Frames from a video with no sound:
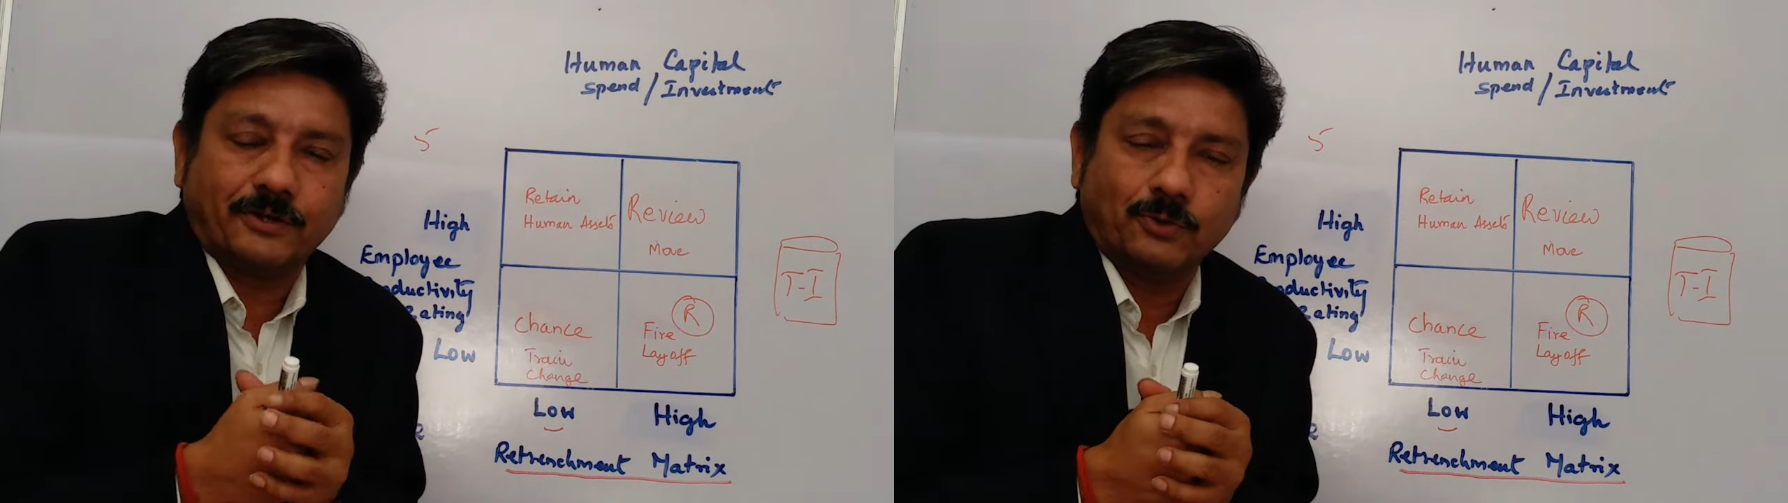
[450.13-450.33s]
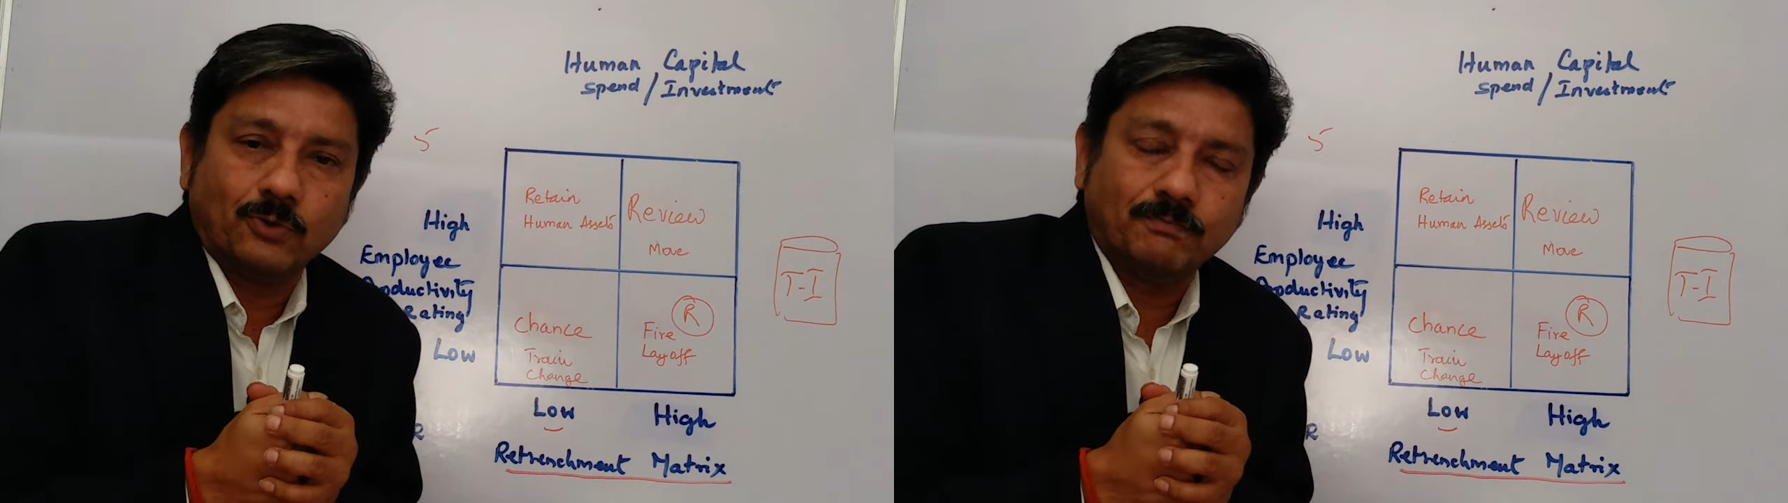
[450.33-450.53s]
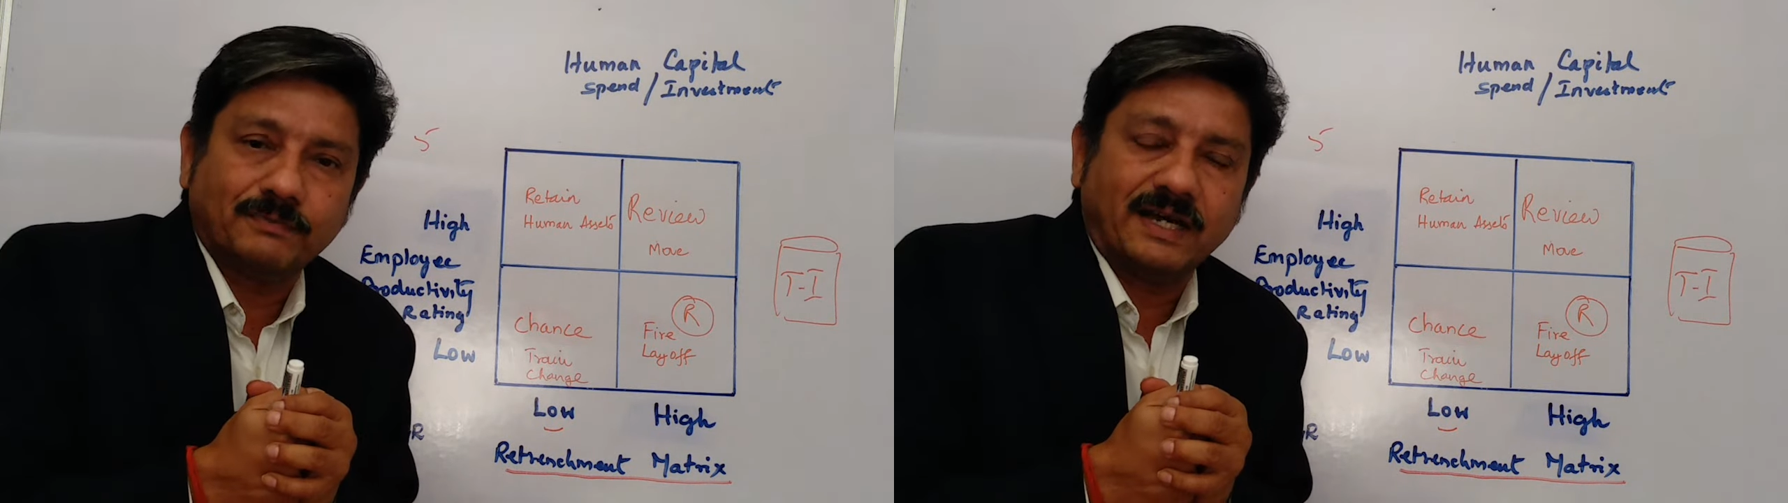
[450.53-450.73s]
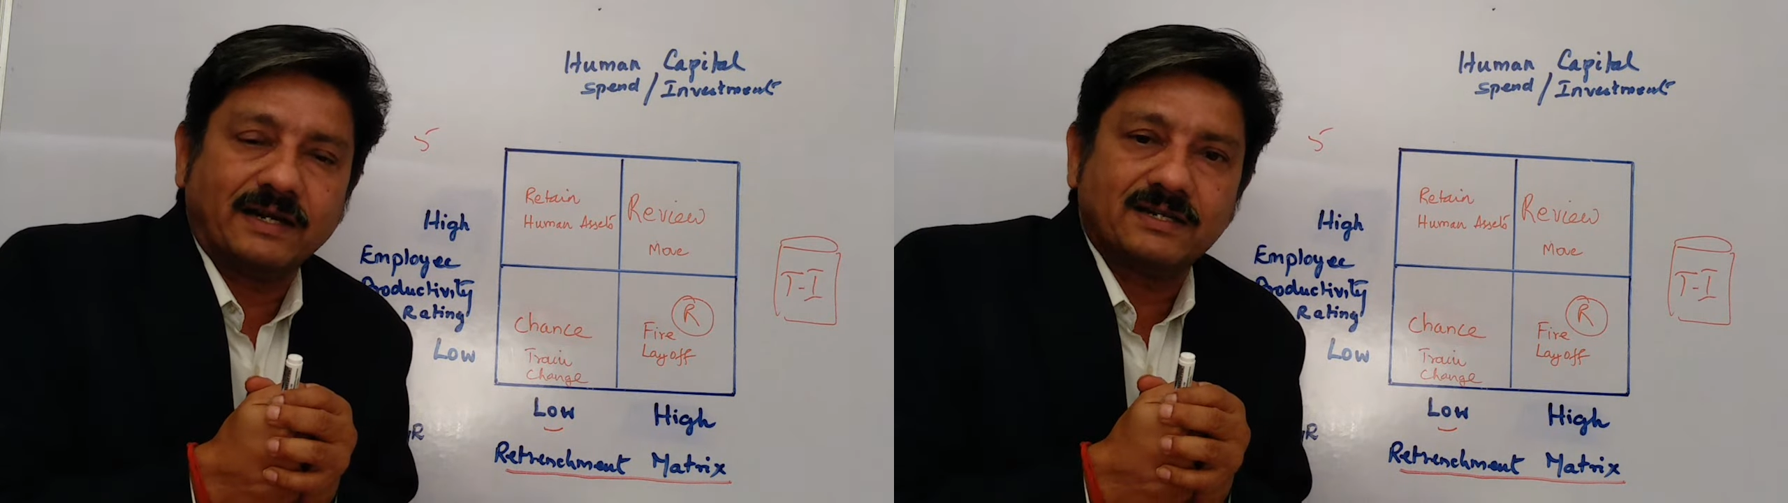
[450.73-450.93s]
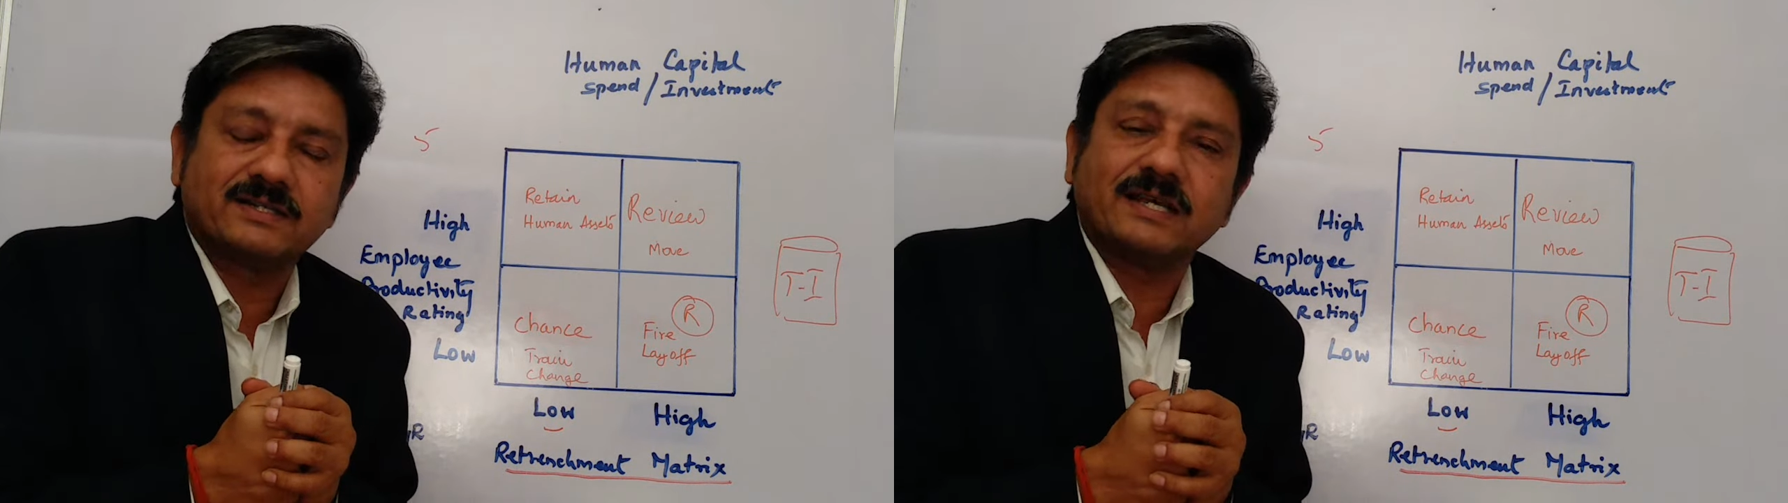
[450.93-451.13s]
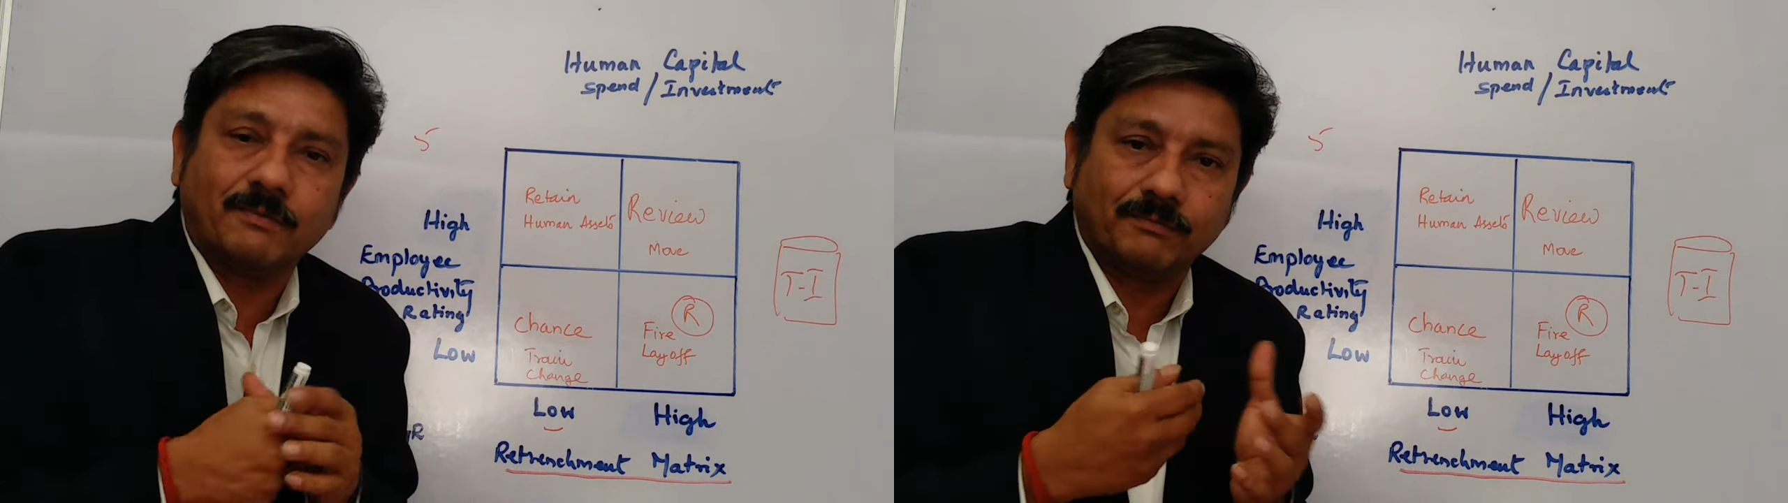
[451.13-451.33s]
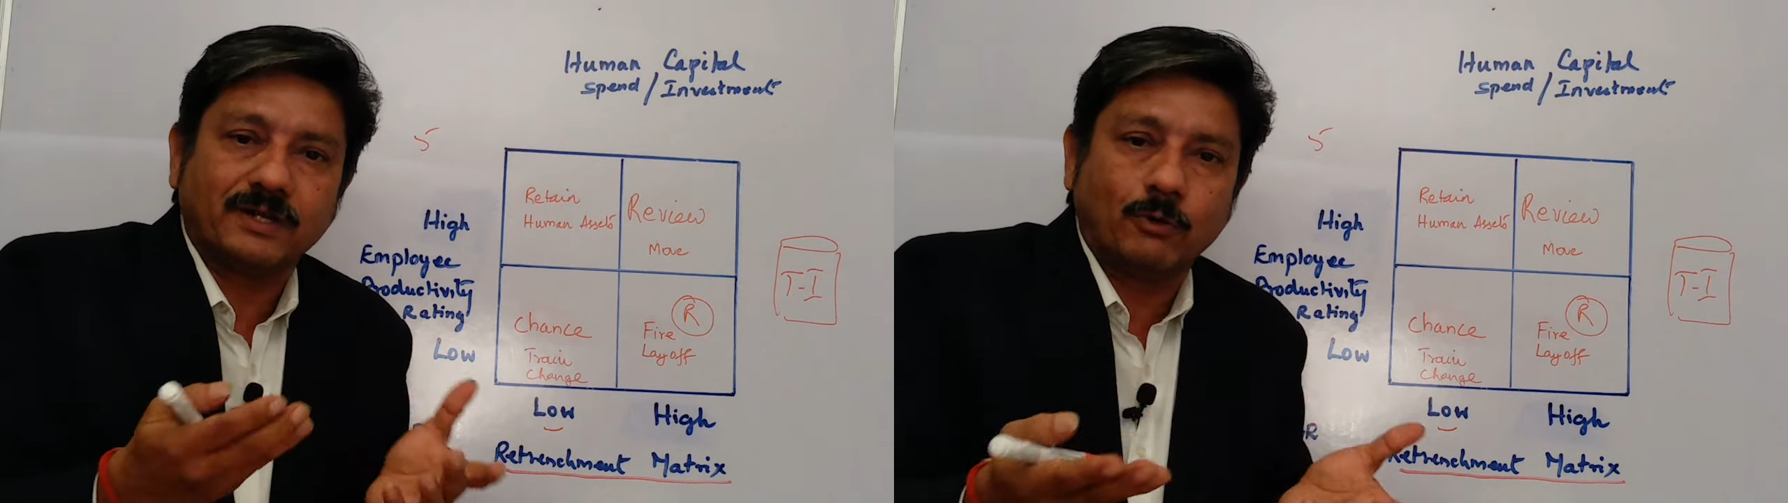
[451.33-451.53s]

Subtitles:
that some,